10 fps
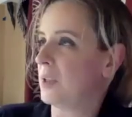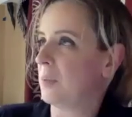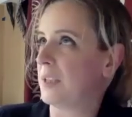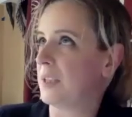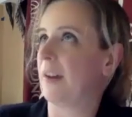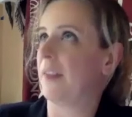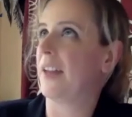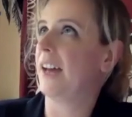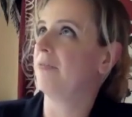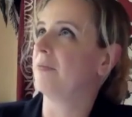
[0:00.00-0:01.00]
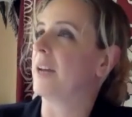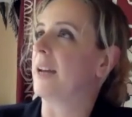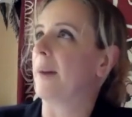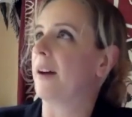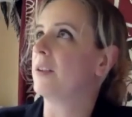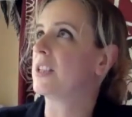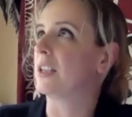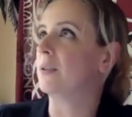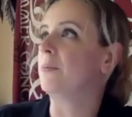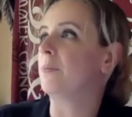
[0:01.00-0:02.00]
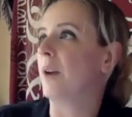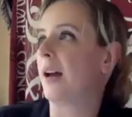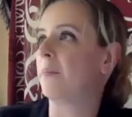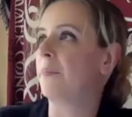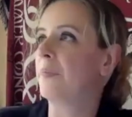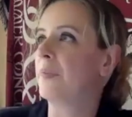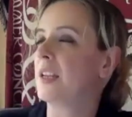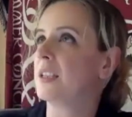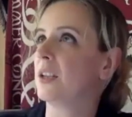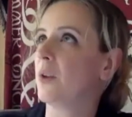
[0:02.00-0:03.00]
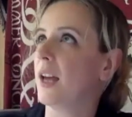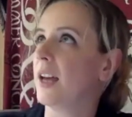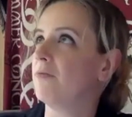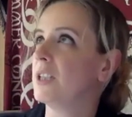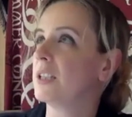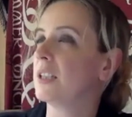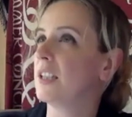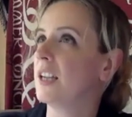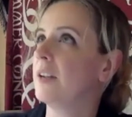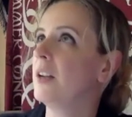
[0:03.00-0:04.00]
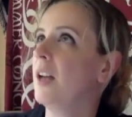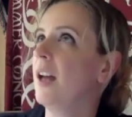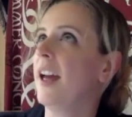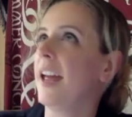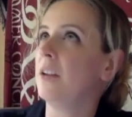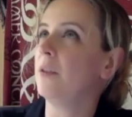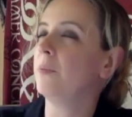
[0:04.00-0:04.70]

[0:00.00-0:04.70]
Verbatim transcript: a bit about that, haven't we? Yeah. About so um, so yeah. It,